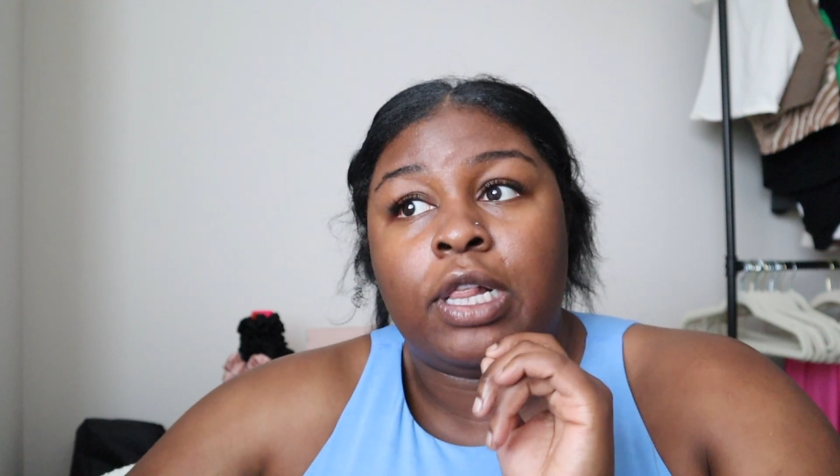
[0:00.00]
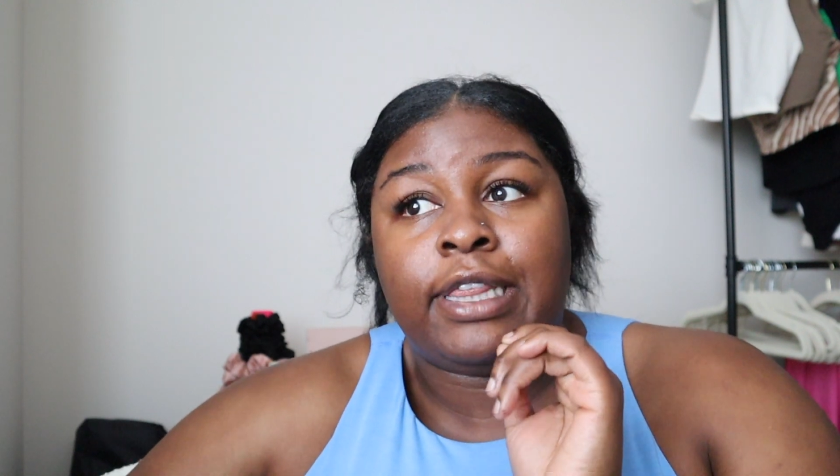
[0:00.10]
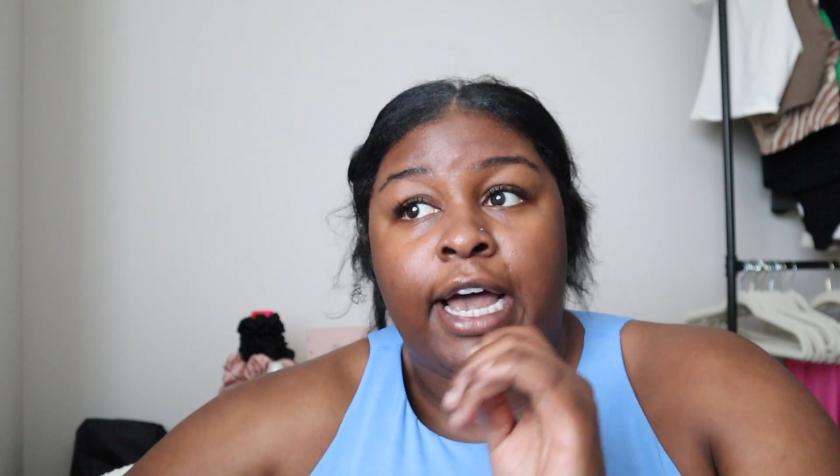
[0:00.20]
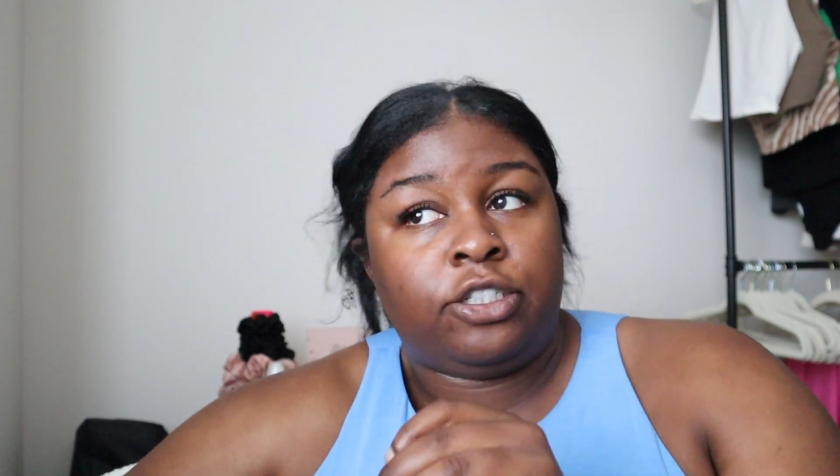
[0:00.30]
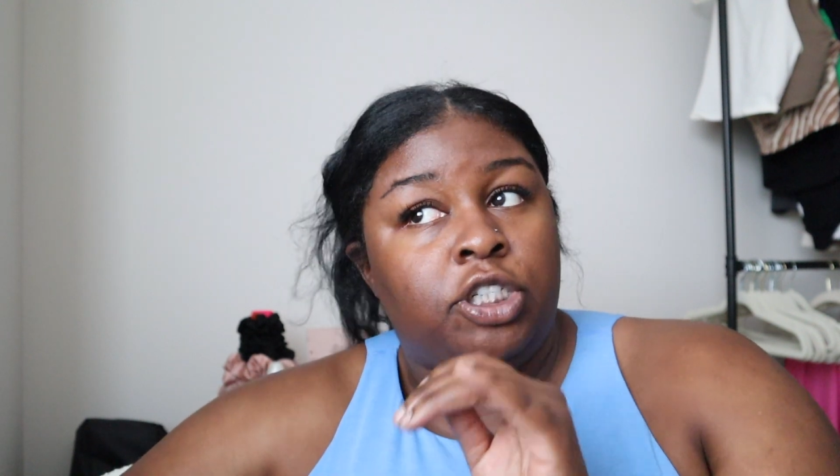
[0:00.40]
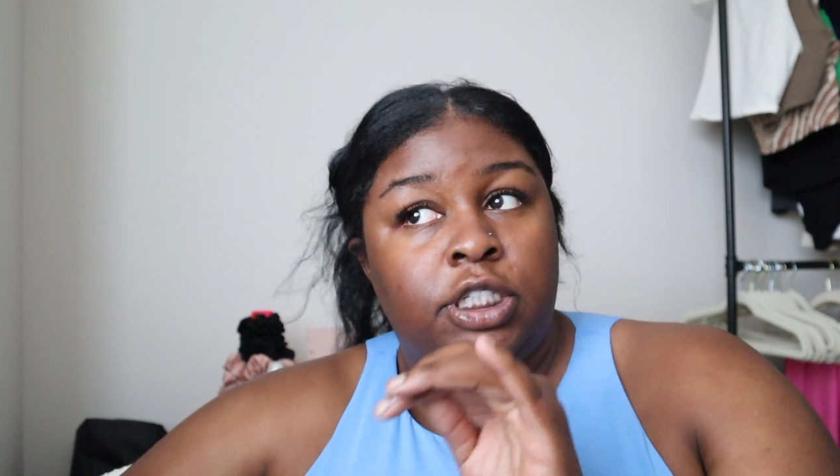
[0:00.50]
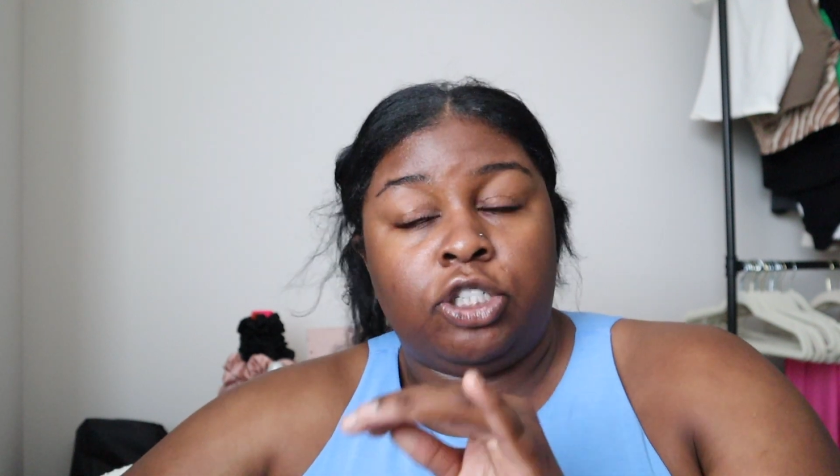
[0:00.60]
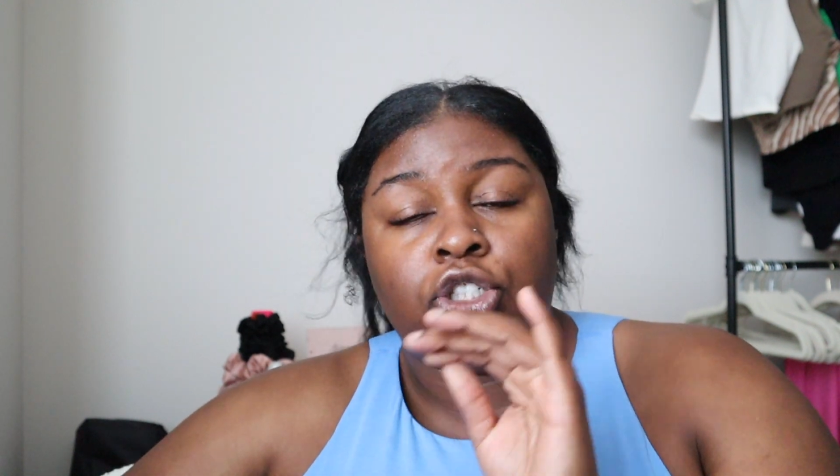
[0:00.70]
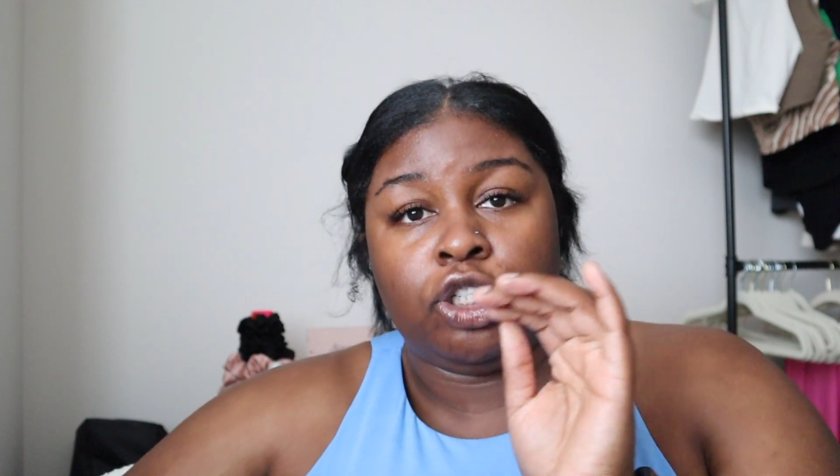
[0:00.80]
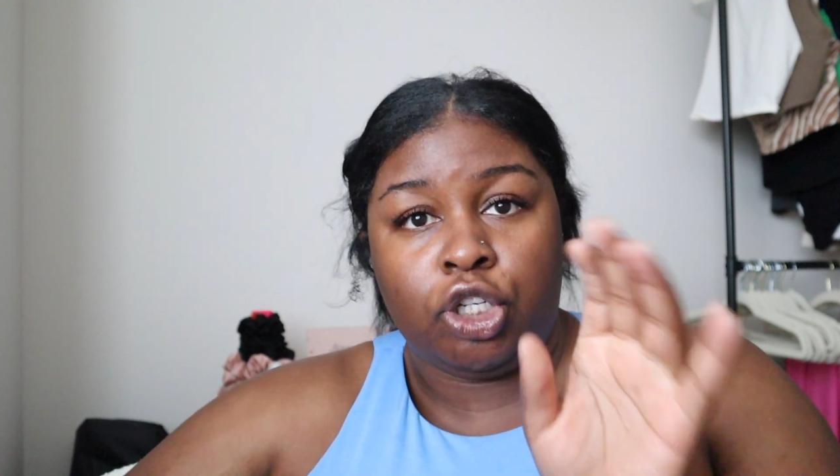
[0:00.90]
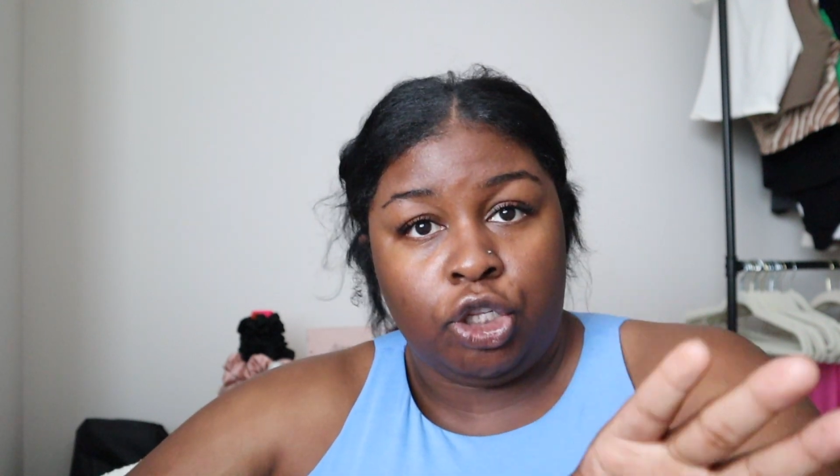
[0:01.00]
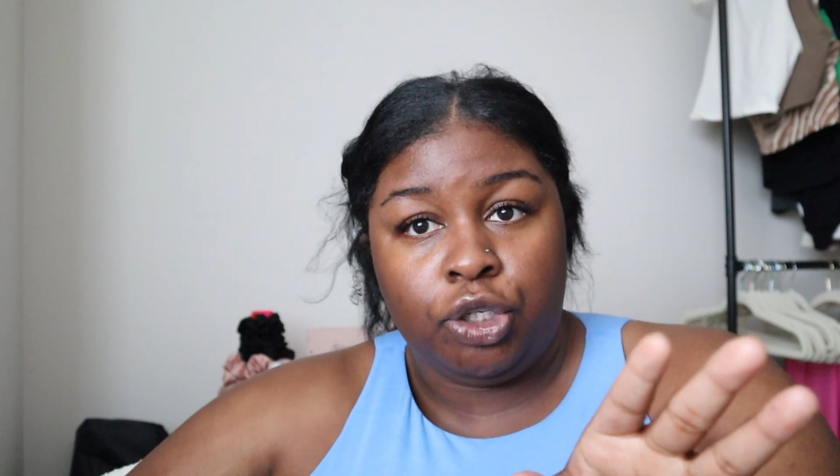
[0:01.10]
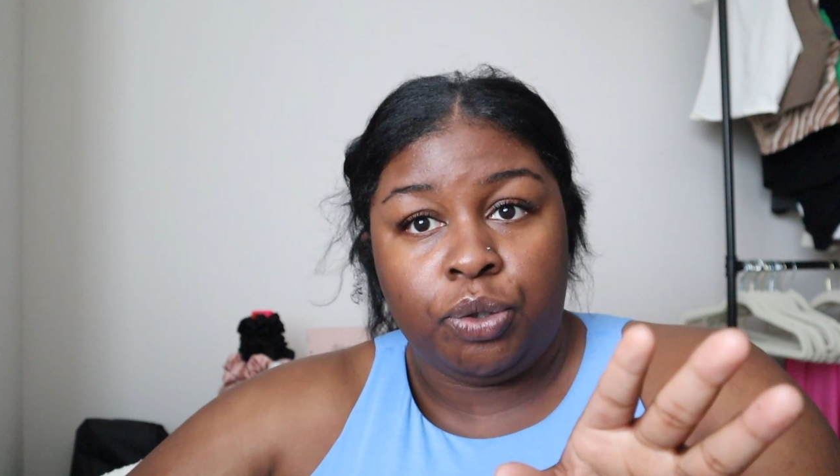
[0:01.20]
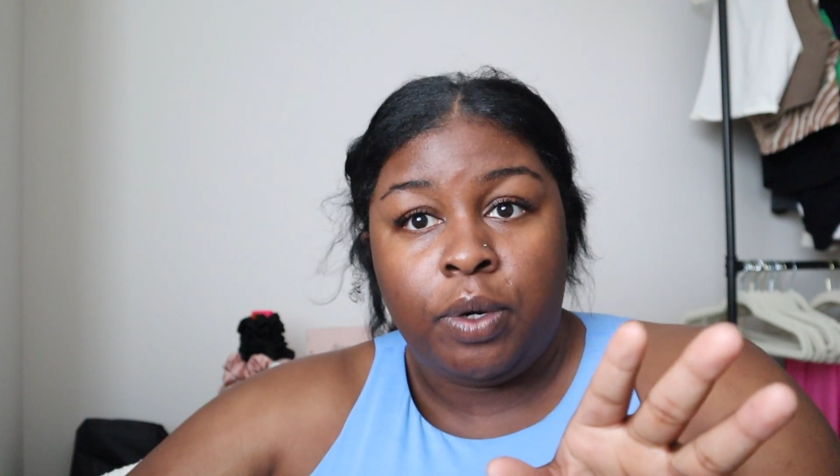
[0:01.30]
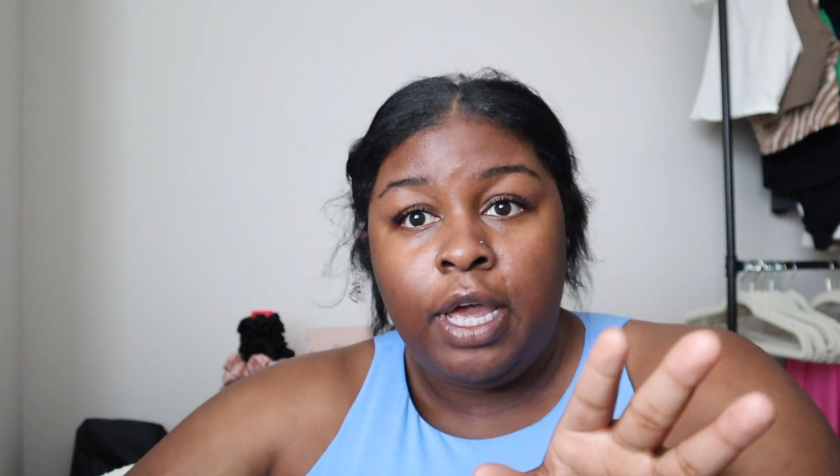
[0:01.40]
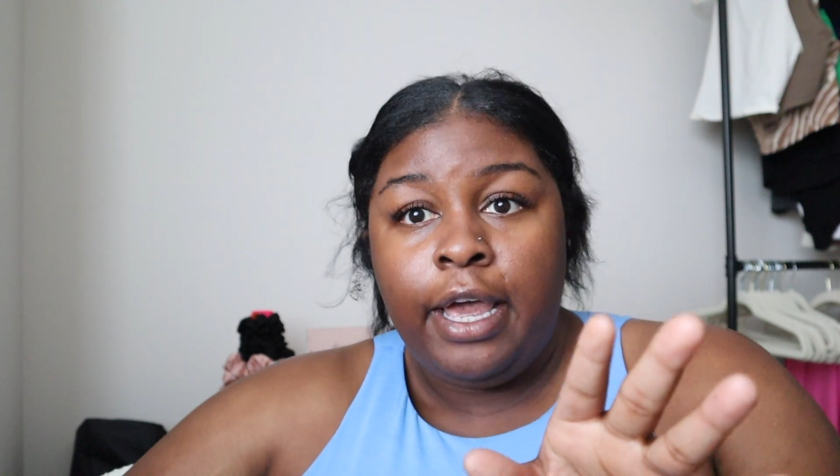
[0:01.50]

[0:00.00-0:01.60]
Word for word: lash extension glue,